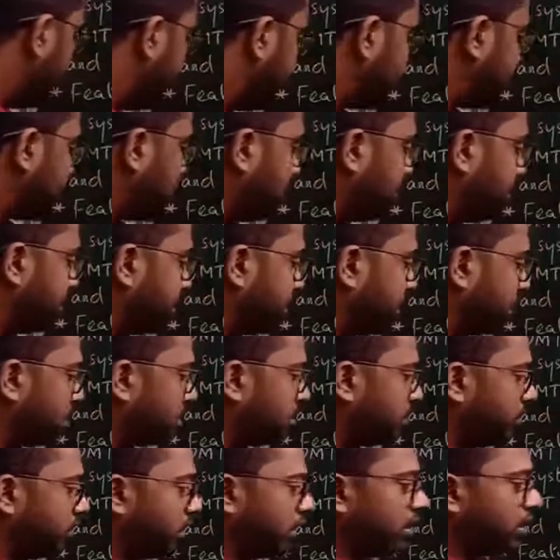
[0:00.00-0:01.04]

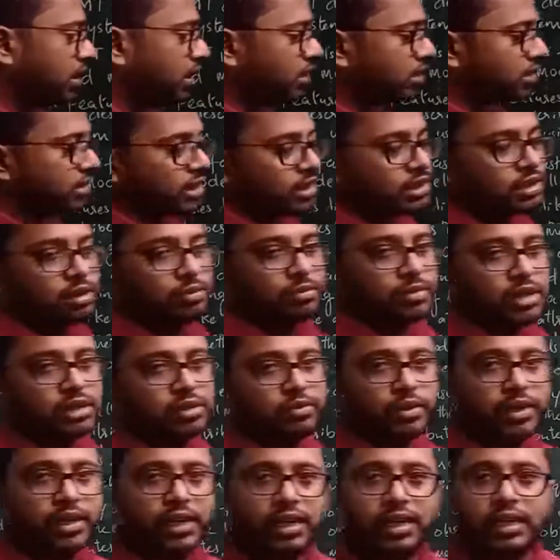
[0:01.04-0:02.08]
descriptions within the system. Yes,
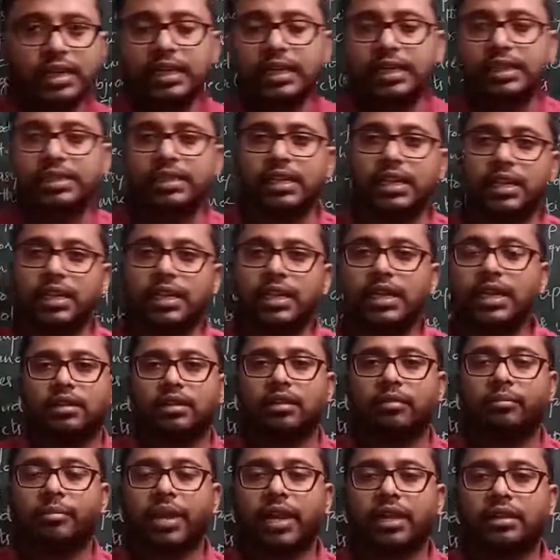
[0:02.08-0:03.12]
we can easily
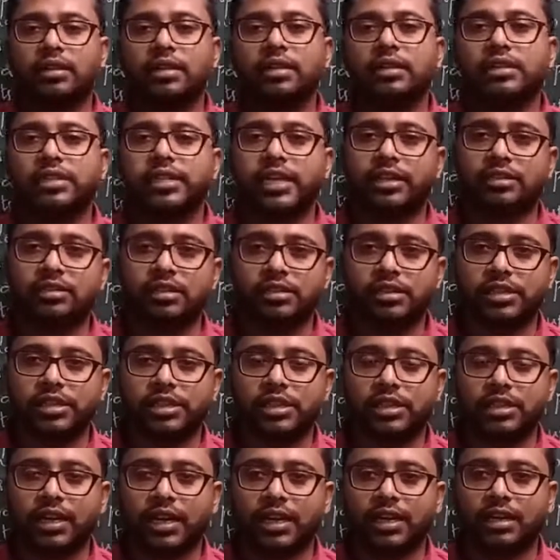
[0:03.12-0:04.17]
make the state
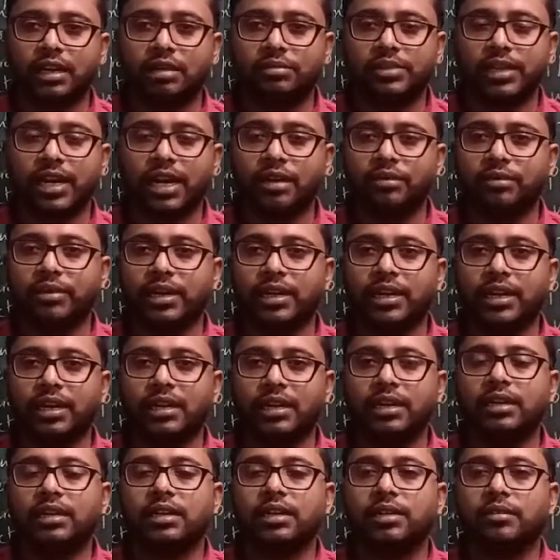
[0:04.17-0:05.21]
transition diagrams and we
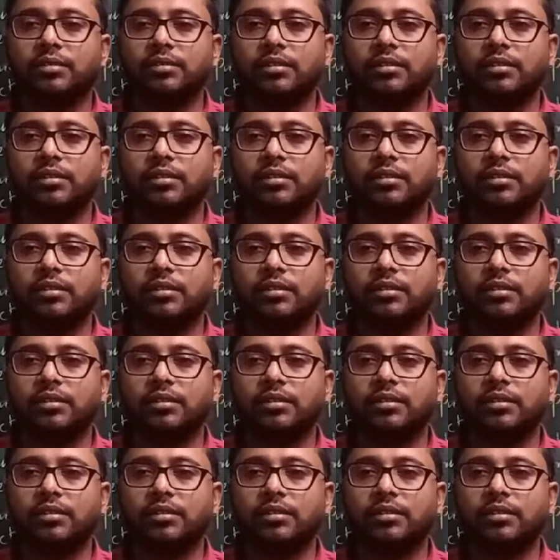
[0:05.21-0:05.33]
can